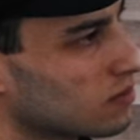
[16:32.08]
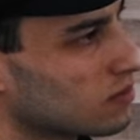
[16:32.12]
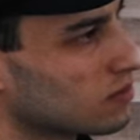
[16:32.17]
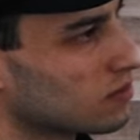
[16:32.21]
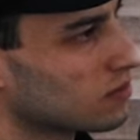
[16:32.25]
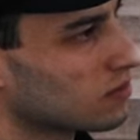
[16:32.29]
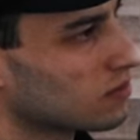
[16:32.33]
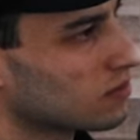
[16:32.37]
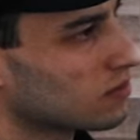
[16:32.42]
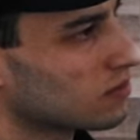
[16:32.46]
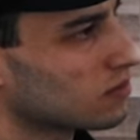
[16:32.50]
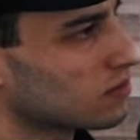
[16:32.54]

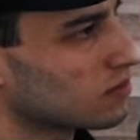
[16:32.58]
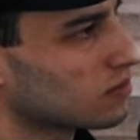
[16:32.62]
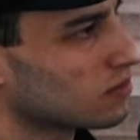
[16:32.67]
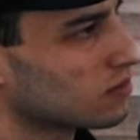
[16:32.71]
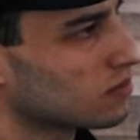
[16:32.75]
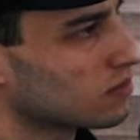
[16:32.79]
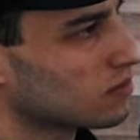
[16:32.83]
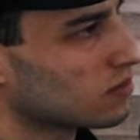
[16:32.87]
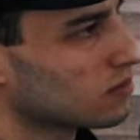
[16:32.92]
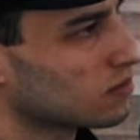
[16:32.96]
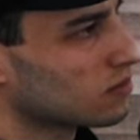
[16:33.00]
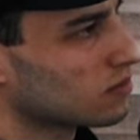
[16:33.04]

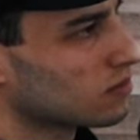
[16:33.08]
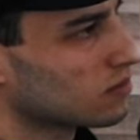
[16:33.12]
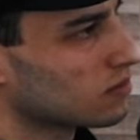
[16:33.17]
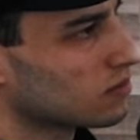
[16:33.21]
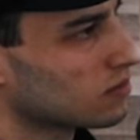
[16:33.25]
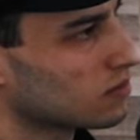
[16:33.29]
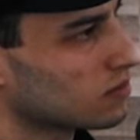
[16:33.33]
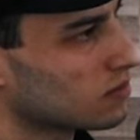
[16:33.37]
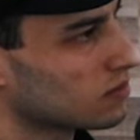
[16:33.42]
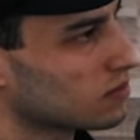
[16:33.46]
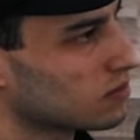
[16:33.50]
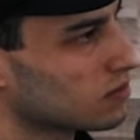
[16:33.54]

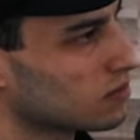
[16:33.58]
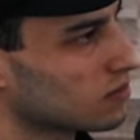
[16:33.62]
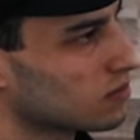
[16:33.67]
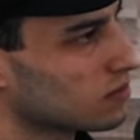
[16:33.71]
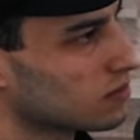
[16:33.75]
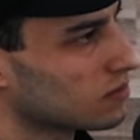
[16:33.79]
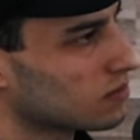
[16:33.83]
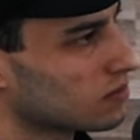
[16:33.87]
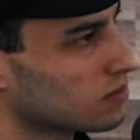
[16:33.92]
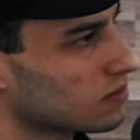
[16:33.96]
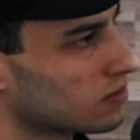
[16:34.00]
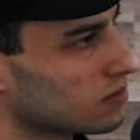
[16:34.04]

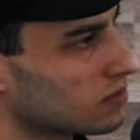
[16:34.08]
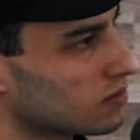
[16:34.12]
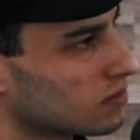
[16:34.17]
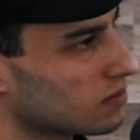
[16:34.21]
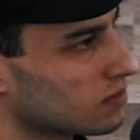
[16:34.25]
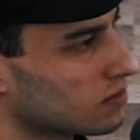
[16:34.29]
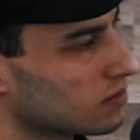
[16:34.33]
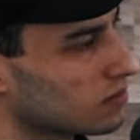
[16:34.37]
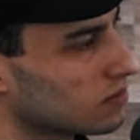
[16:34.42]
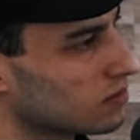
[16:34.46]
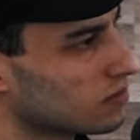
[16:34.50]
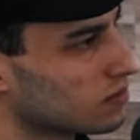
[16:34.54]

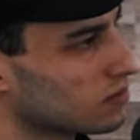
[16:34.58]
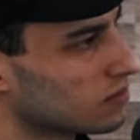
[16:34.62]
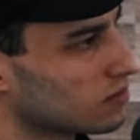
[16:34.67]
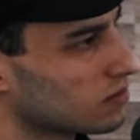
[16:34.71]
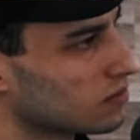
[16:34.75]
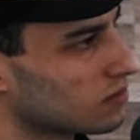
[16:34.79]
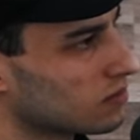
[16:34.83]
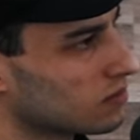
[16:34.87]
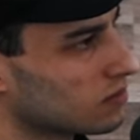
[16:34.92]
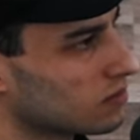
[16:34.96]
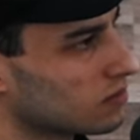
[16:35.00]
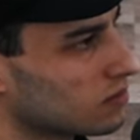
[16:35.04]

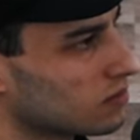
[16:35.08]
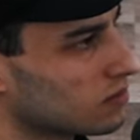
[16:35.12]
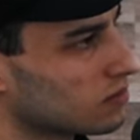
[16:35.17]
(not speaking)